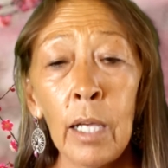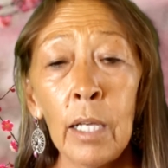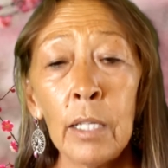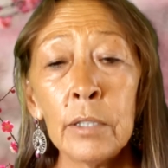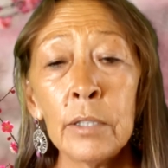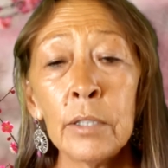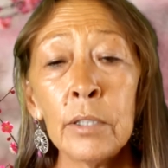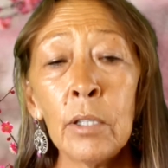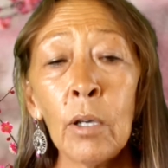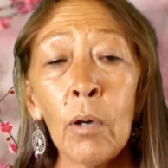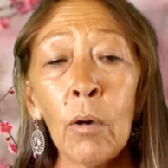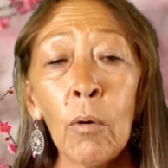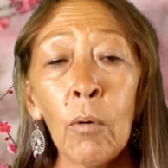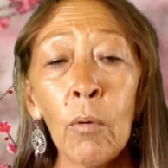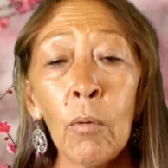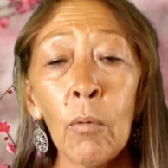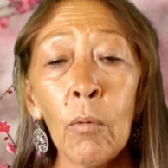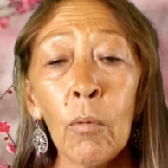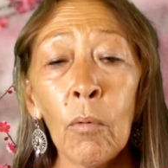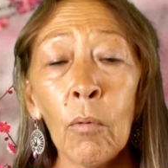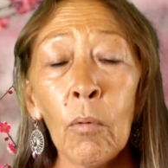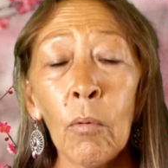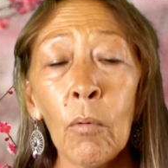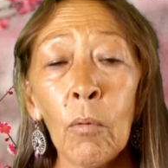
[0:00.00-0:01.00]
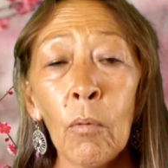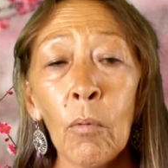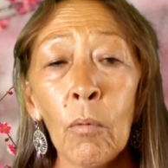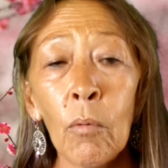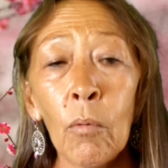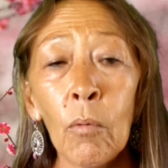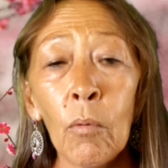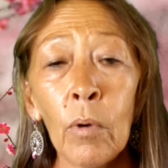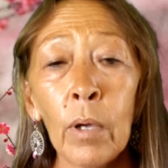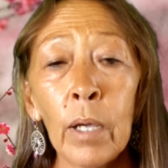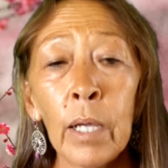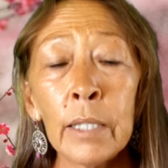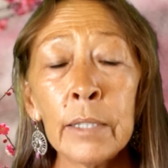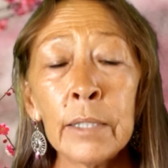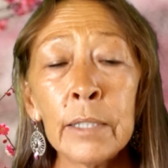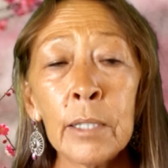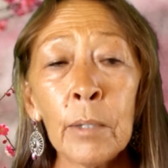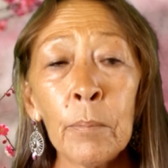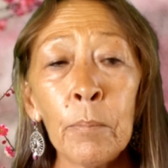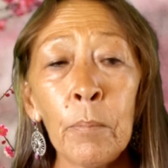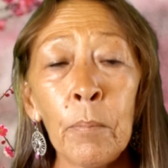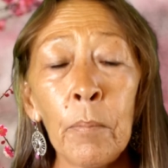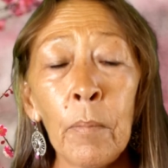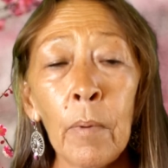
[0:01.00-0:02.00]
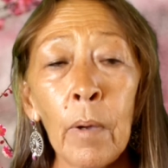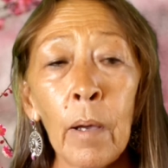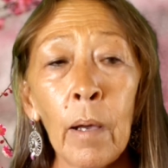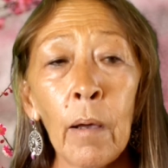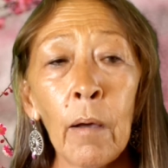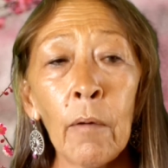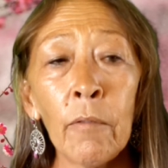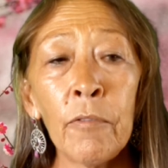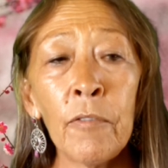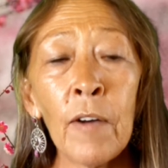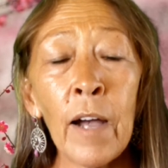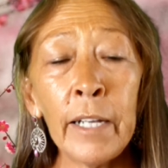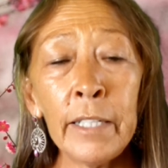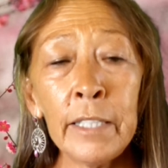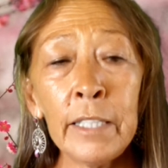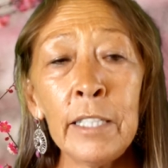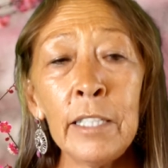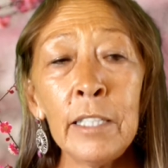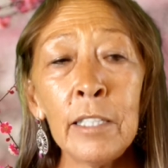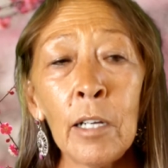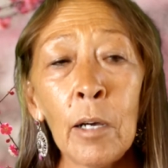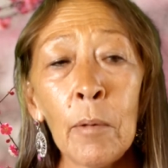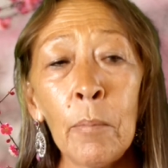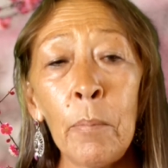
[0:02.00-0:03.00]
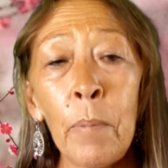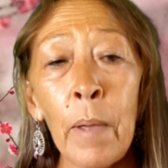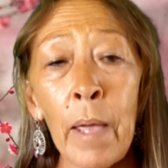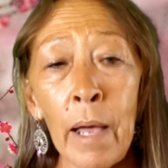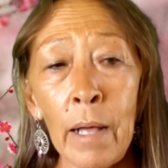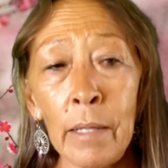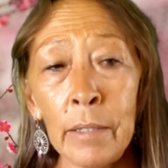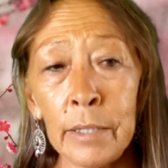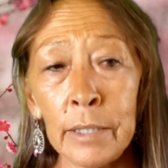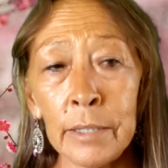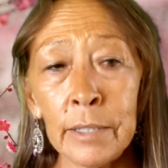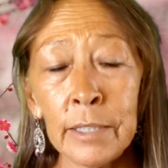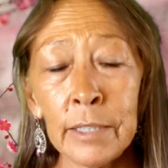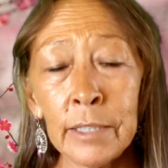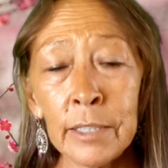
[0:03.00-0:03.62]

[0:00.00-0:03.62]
So it's finding a balance.